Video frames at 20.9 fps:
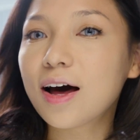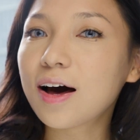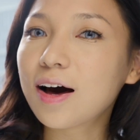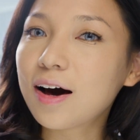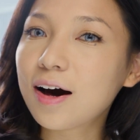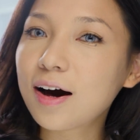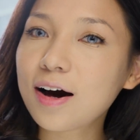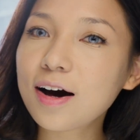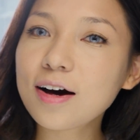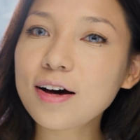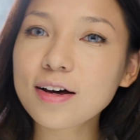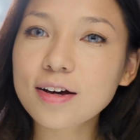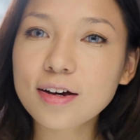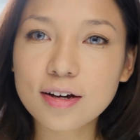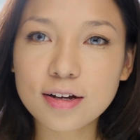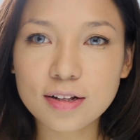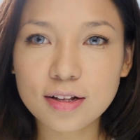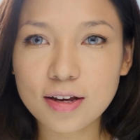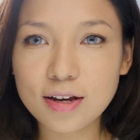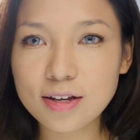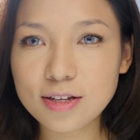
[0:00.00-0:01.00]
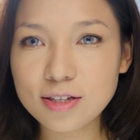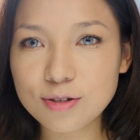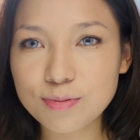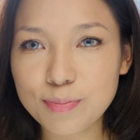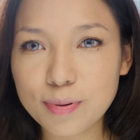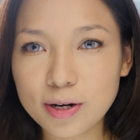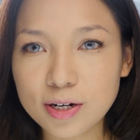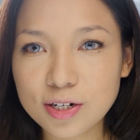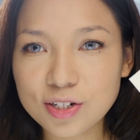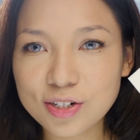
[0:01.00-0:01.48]
a clean
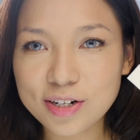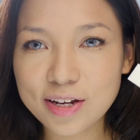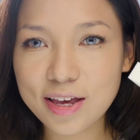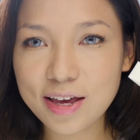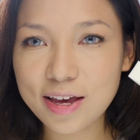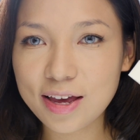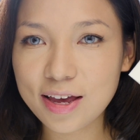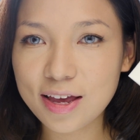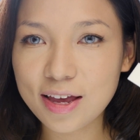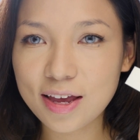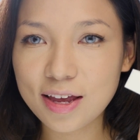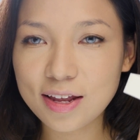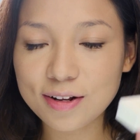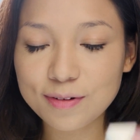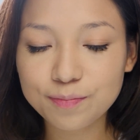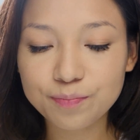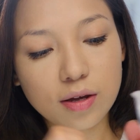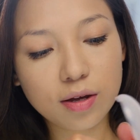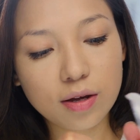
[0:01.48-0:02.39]
sponge again.